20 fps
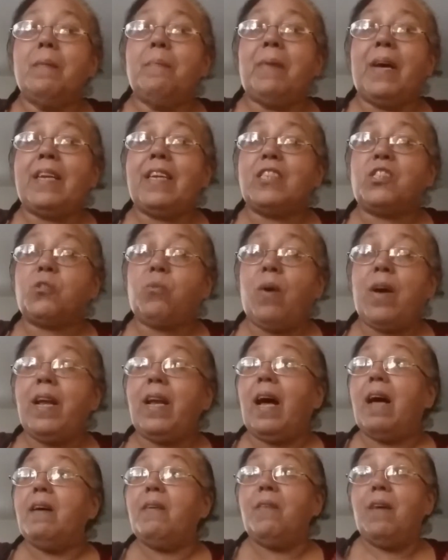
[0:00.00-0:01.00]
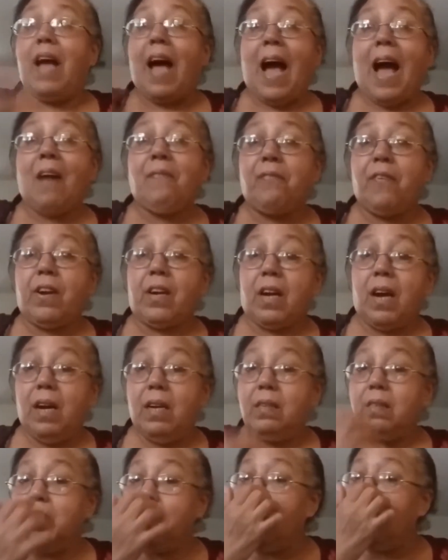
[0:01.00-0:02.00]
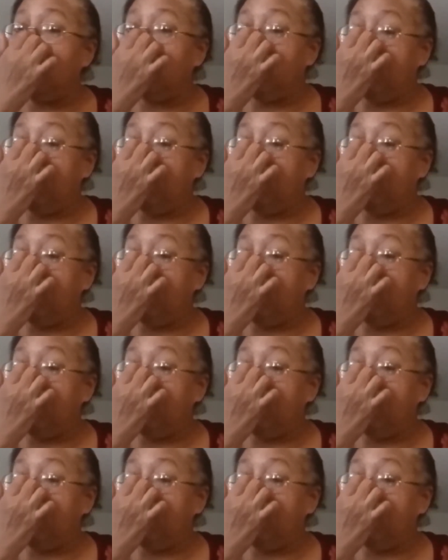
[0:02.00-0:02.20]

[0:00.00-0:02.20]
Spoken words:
Venezuela, Africa.